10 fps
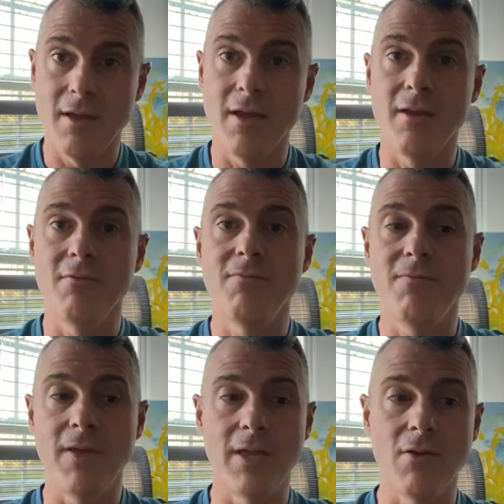
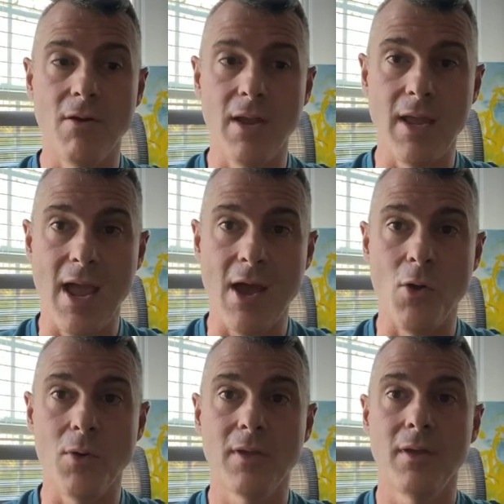and figuring
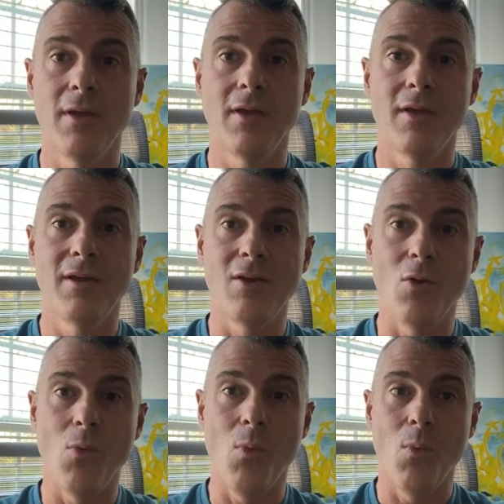out, you
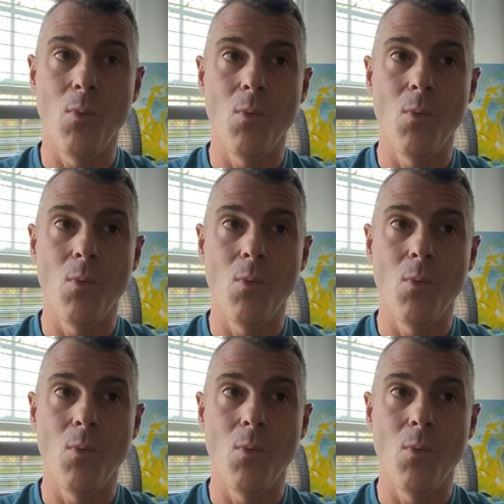know,